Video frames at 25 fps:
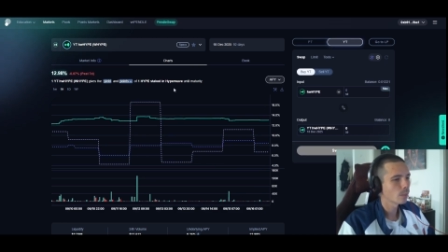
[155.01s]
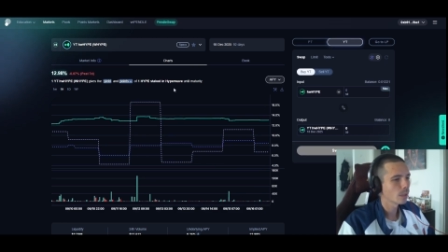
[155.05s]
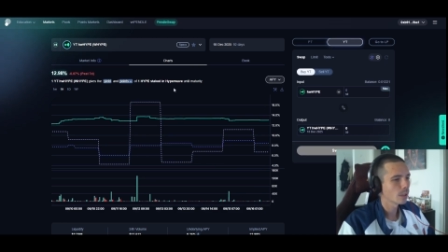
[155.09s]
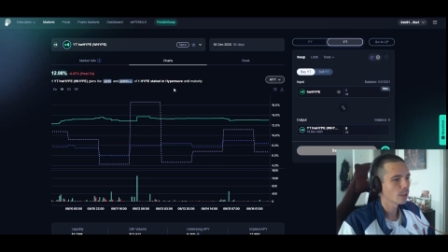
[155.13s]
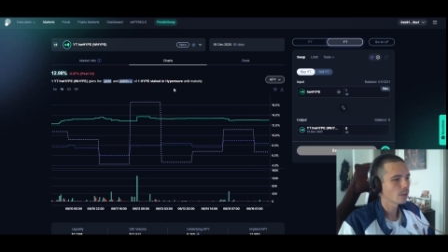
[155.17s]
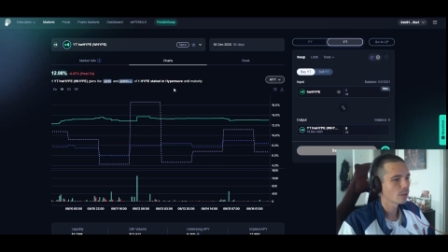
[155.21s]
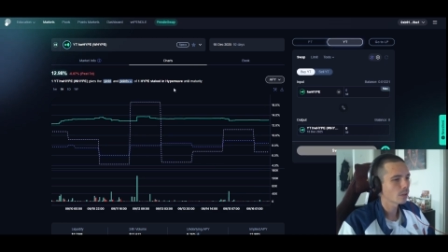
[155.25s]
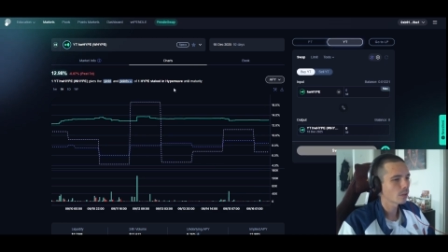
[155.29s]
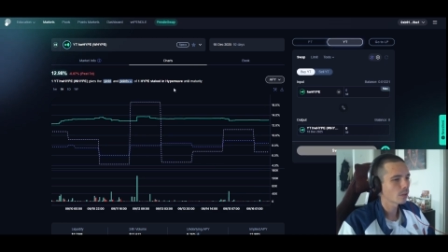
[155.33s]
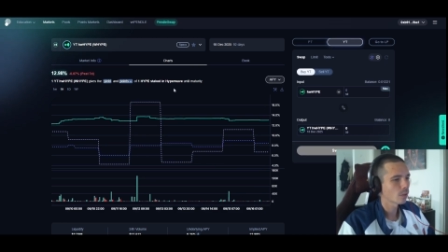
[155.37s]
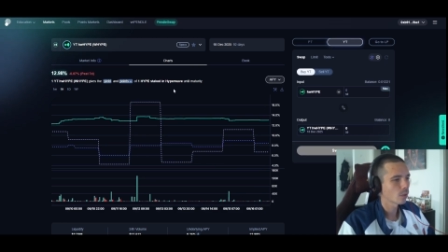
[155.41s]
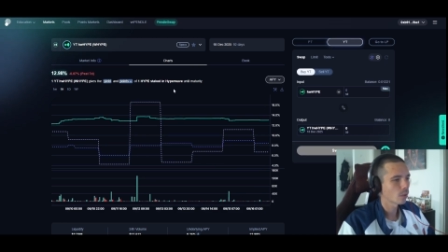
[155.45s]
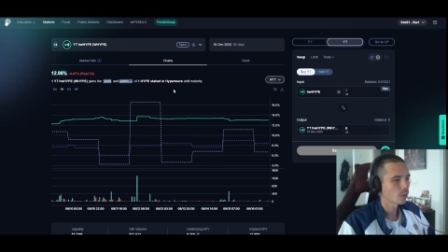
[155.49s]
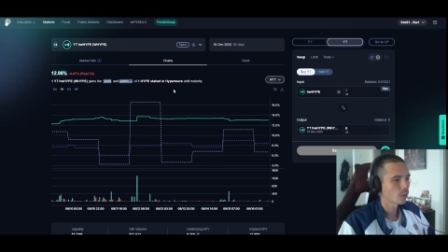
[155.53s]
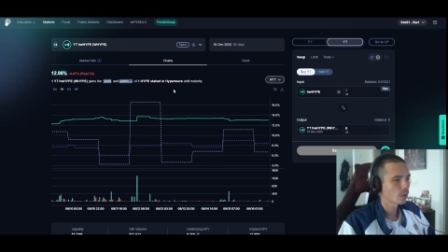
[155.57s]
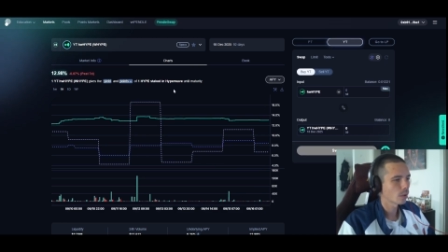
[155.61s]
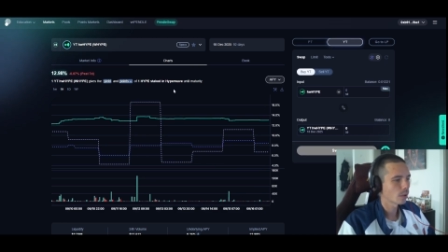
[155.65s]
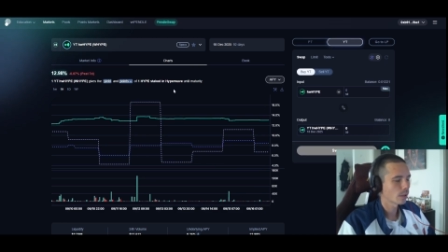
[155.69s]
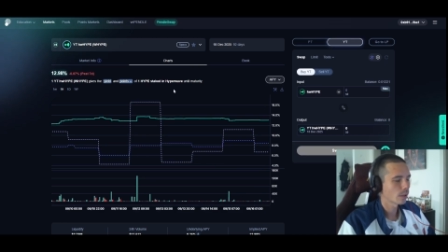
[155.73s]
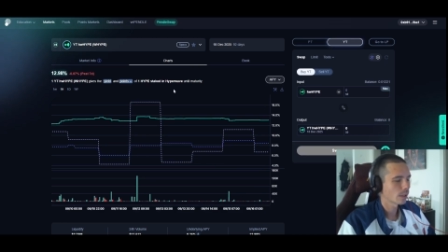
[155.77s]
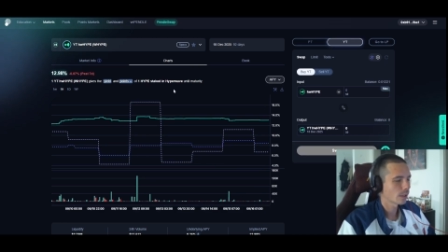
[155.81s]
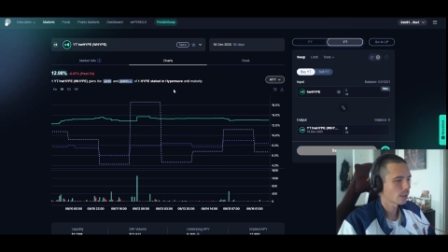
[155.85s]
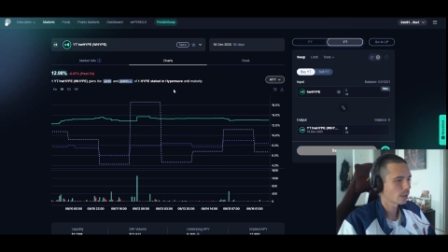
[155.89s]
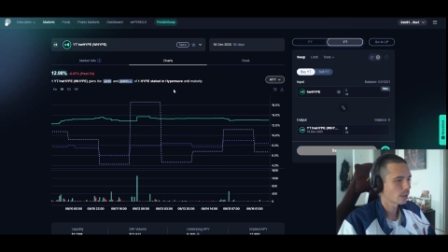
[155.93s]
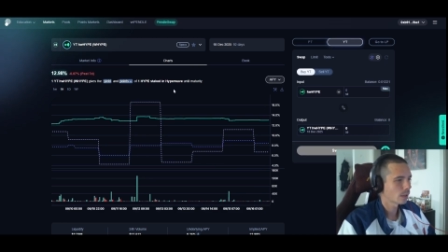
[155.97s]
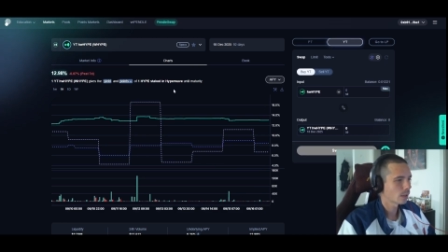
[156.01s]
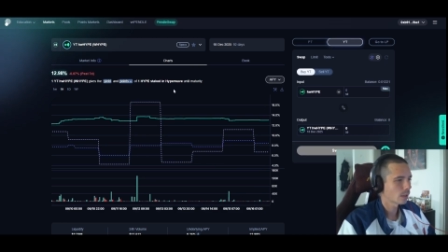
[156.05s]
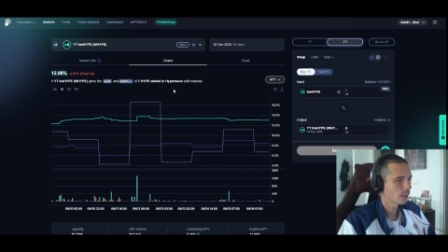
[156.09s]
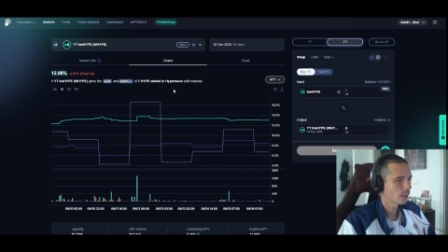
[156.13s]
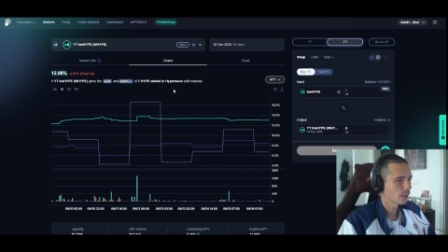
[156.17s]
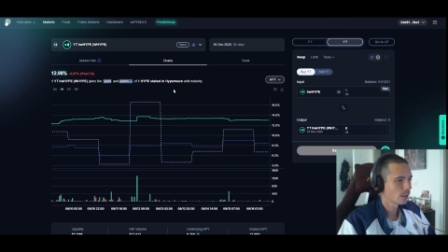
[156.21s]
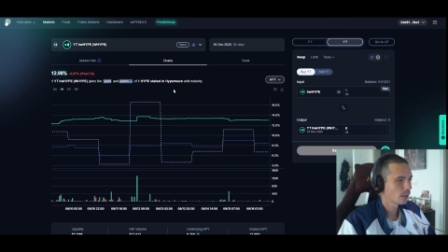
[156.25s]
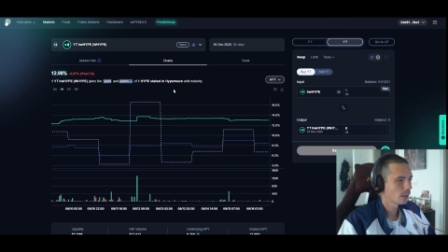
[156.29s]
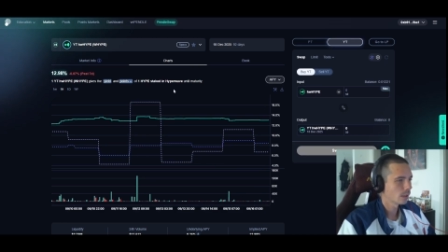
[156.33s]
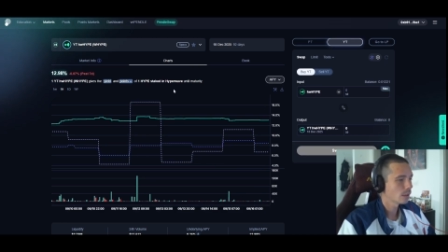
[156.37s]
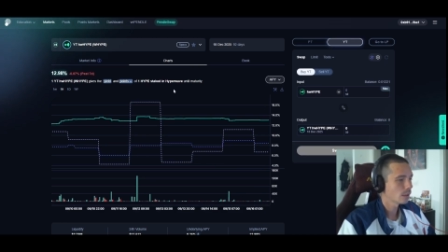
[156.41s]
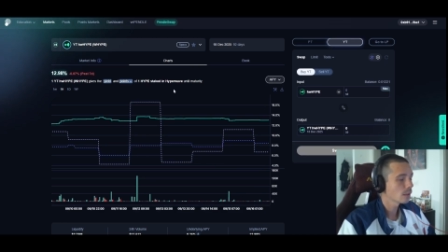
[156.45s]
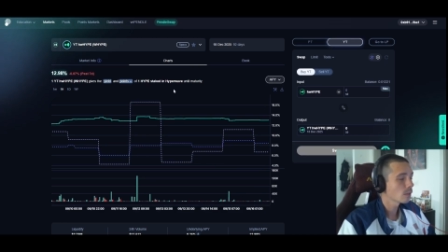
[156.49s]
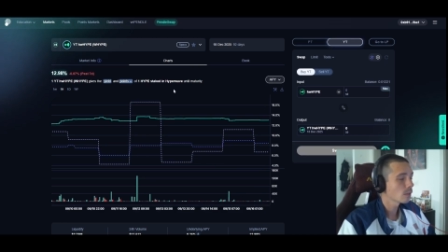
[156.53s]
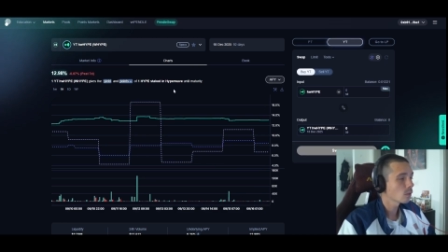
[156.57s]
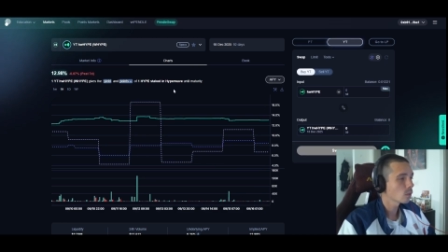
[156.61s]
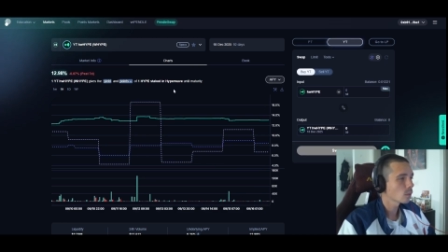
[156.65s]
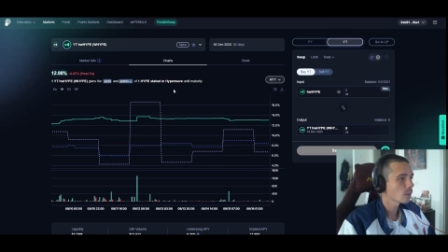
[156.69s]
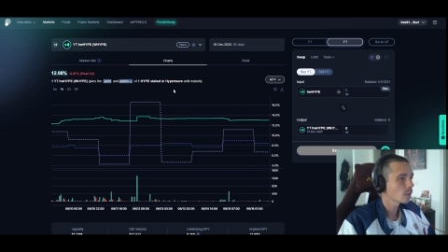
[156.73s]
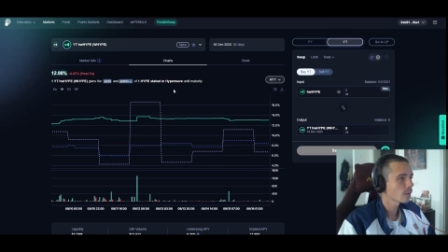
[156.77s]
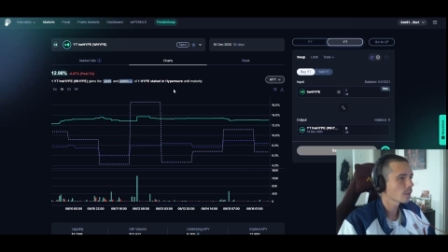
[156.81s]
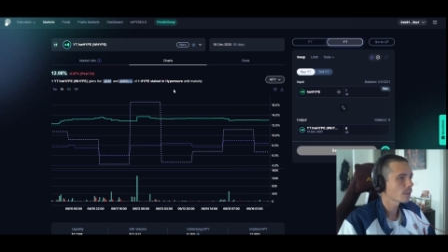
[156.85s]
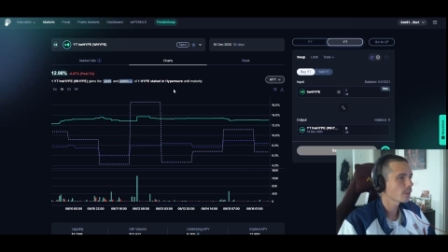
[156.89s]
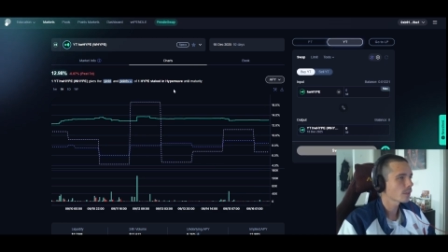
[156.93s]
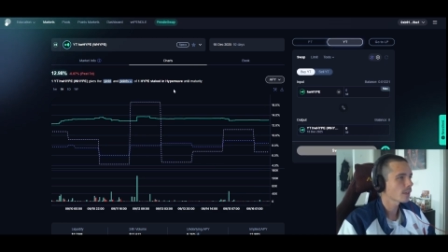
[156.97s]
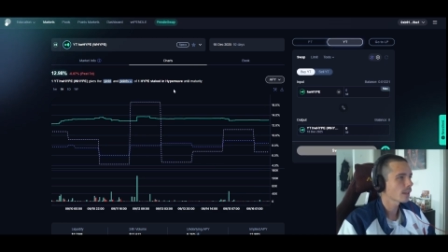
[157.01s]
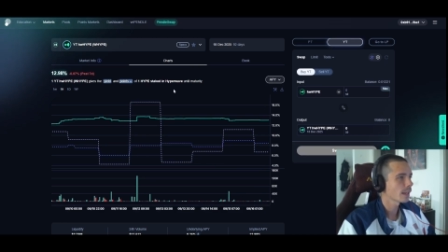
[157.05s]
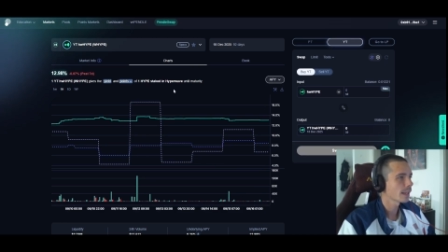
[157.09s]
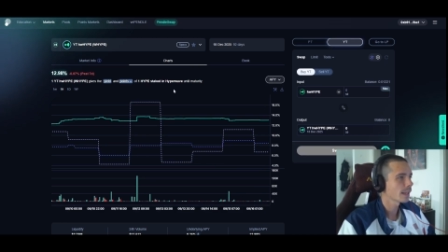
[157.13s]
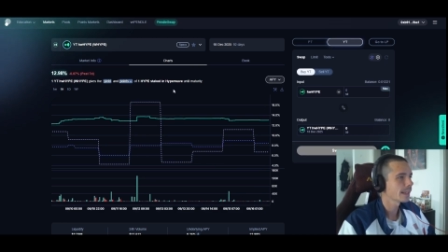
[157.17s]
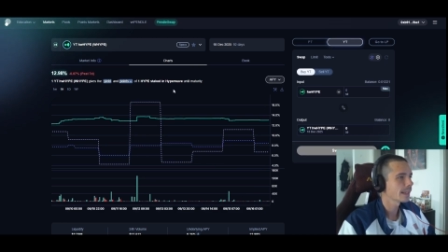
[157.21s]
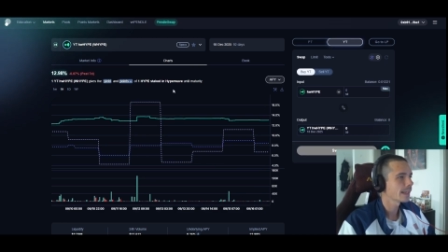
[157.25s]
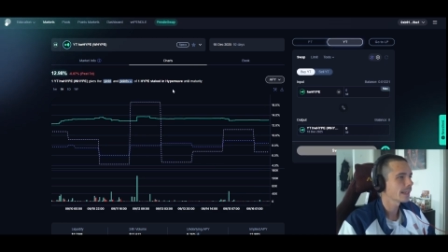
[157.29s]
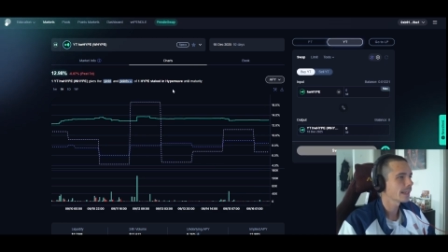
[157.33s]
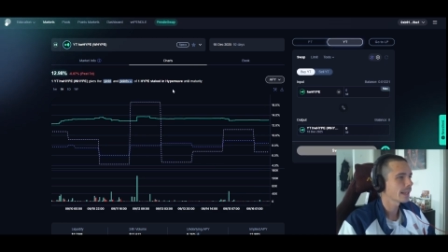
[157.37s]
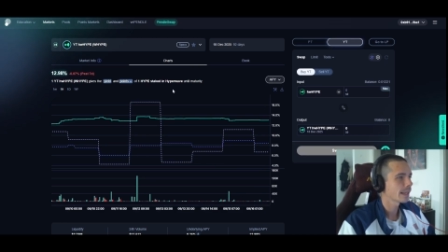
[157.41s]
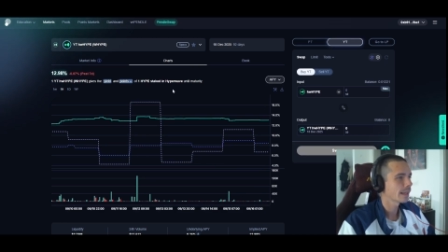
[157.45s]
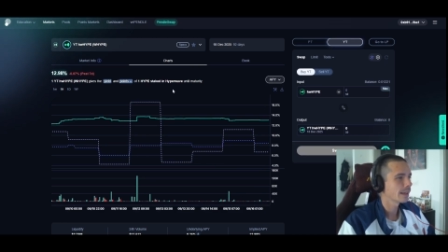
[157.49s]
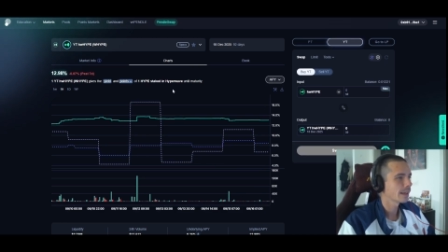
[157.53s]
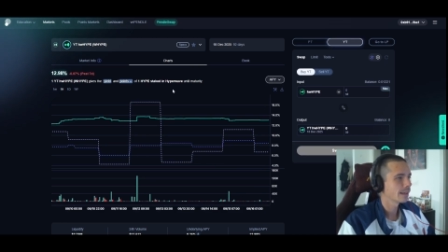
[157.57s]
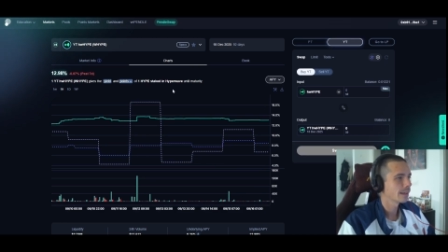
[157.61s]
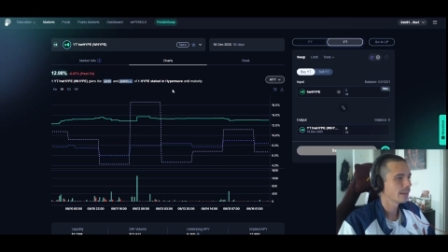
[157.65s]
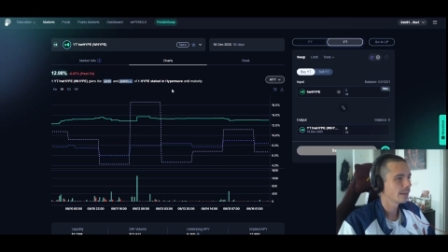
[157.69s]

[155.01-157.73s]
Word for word: based on again the interest in